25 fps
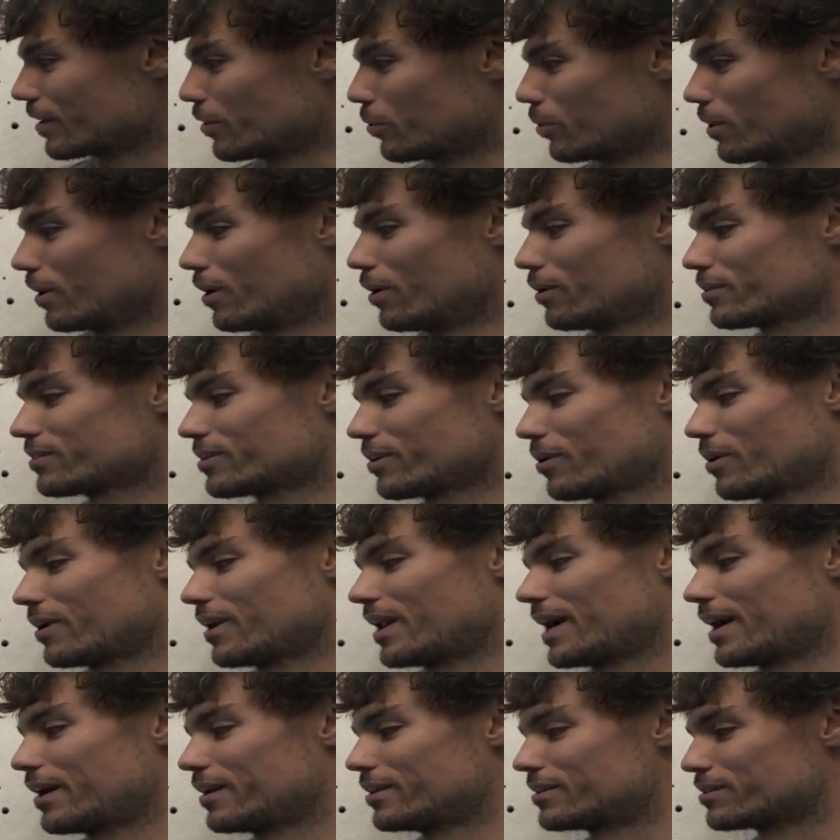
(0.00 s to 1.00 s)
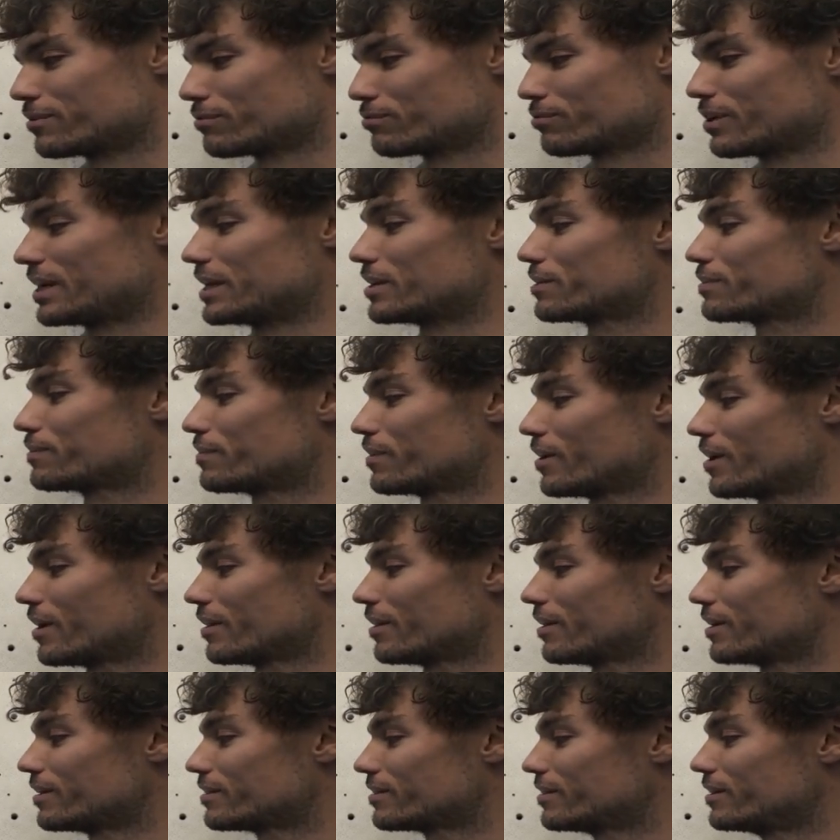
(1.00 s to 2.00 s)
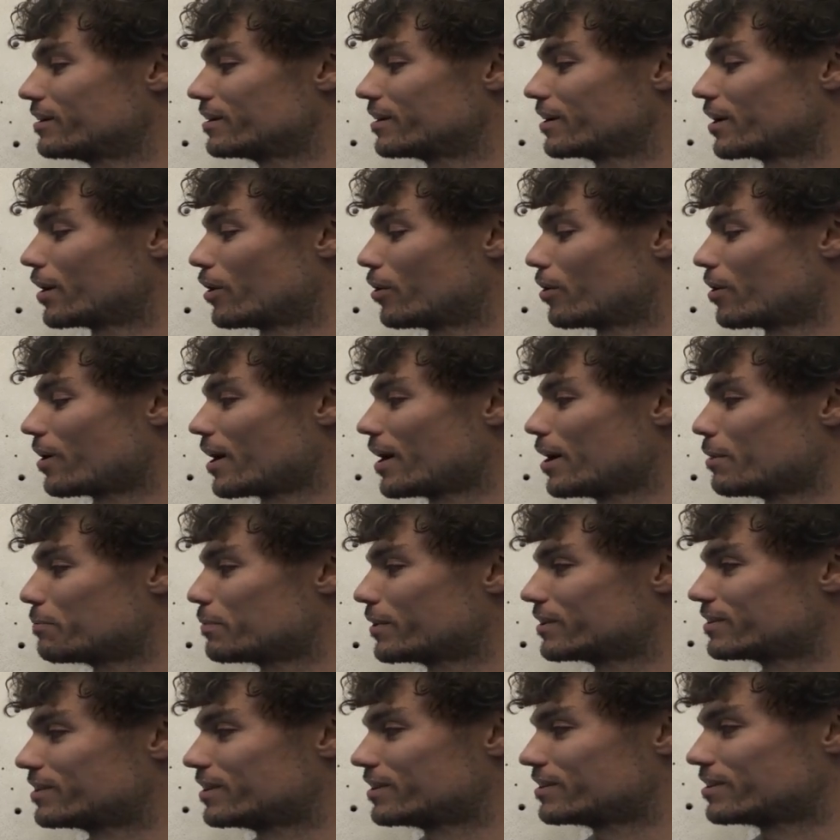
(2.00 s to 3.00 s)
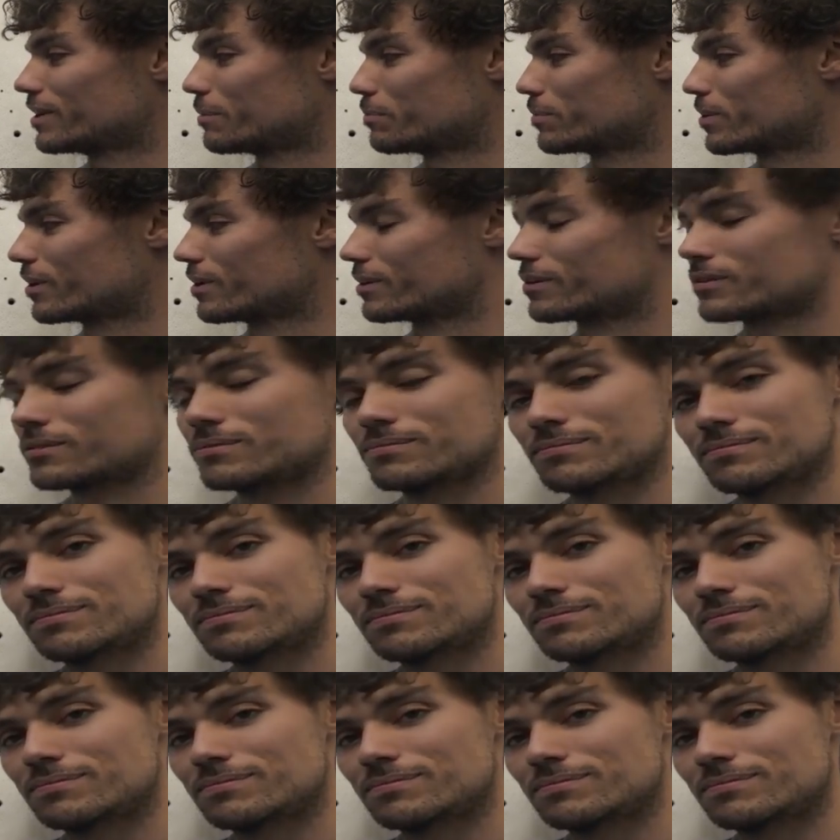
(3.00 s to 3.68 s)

It will also allow you to reach further, so you can go right up onto your tiptoes